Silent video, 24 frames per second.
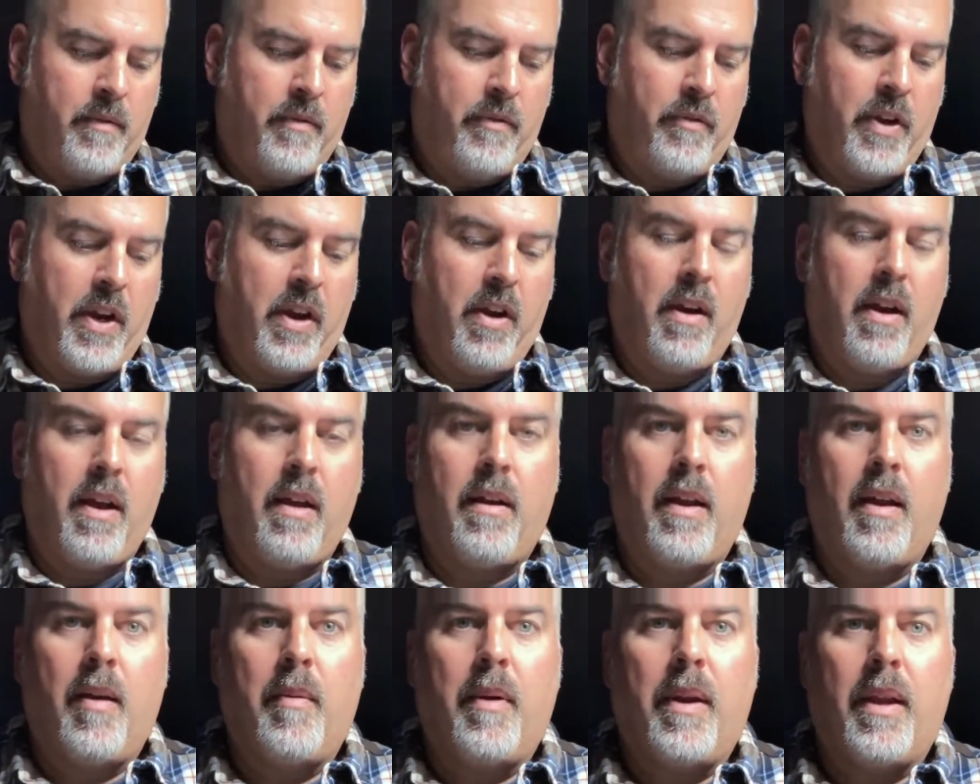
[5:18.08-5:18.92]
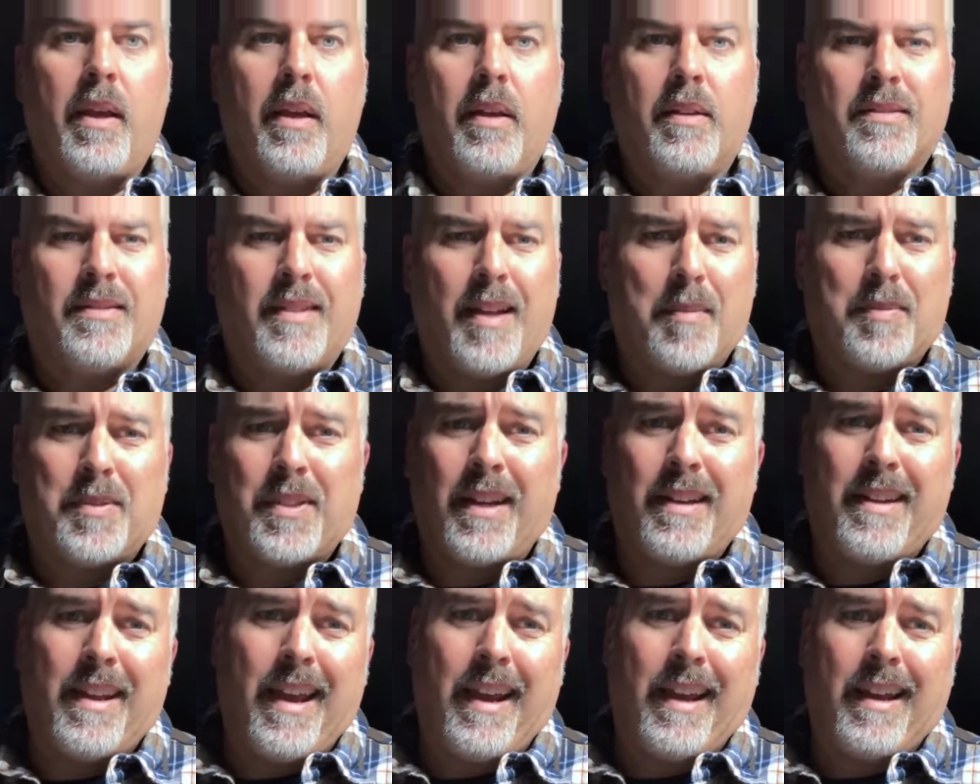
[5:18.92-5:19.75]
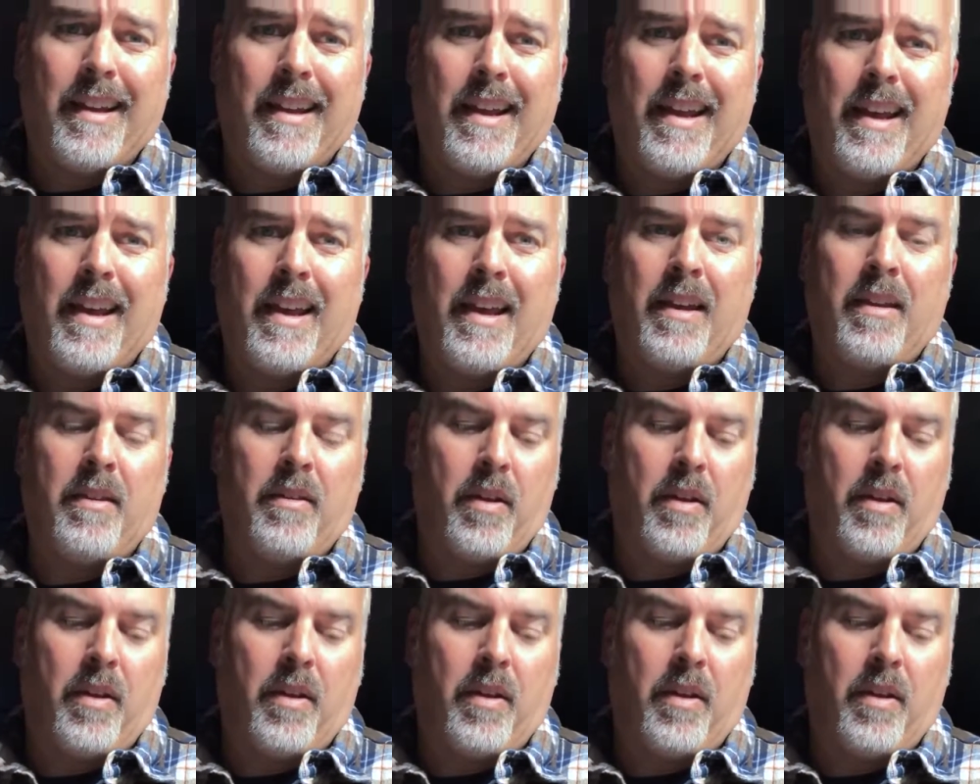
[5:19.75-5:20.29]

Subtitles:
Figuring out how many steps I take a day.